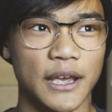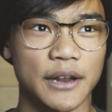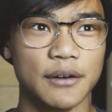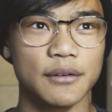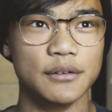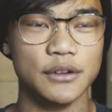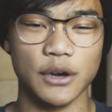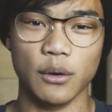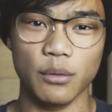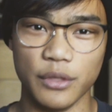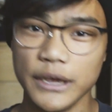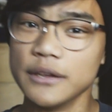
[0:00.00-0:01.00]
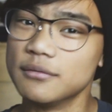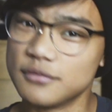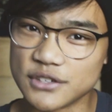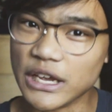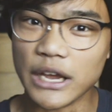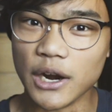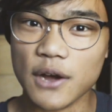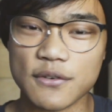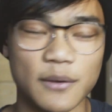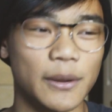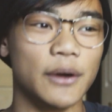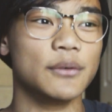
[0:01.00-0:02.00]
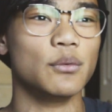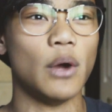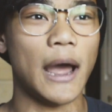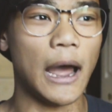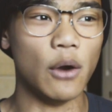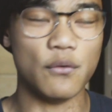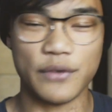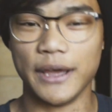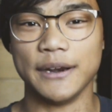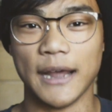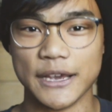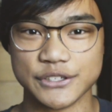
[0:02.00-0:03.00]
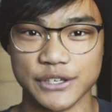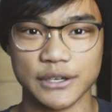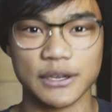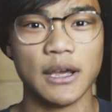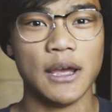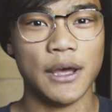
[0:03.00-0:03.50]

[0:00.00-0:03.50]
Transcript: and you know, they say enough about how fantastic